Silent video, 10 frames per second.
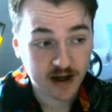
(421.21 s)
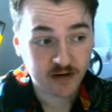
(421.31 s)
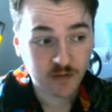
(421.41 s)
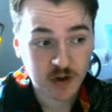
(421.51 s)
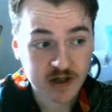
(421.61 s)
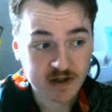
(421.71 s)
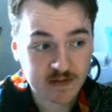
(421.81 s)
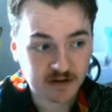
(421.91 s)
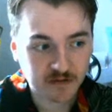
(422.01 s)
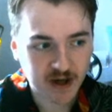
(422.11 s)
it forces
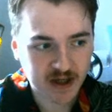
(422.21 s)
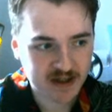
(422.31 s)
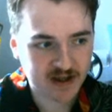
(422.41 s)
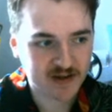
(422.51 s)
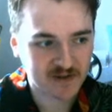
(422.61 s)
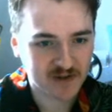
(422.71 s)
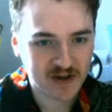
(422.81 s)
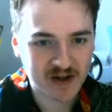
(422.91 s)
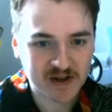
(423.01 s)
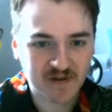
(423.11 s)
me to face those
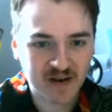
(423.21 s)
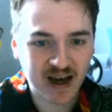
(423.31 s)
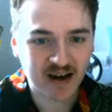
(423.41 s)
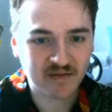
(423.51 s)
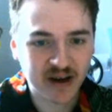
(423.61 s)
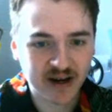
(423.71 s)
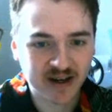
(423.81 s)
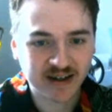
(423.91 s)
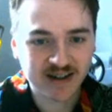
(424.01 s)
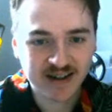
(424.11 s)
fears of
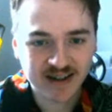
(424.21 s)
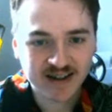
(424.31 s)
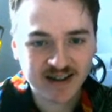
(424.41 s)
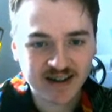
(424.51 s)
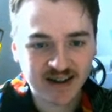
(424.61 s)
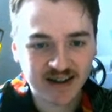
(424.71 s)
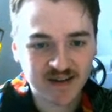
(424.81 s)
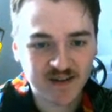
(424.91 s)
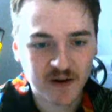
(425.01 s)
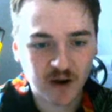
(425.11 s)
animating
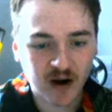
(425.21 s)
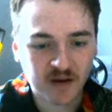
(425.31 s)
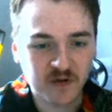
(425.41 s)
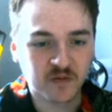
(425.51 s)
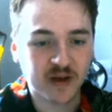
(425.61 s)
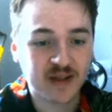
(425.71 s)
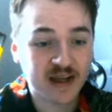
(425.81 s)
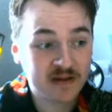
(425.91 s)
their body movements.